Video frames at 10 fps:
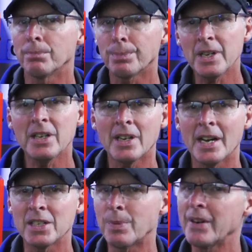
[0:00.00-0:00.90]
a pretty good
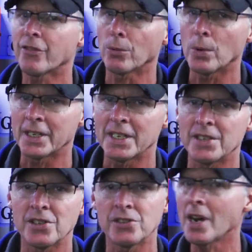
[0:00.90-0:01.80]
high speed for what it
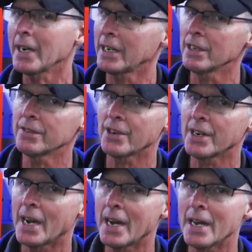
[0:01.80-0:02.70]
is. It's not geared
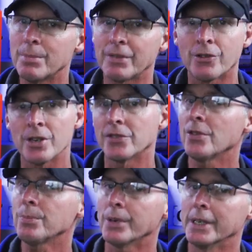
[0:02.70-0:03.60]
very high, but for its
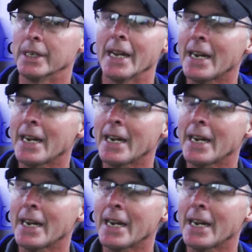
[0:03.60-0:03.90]
footprint, it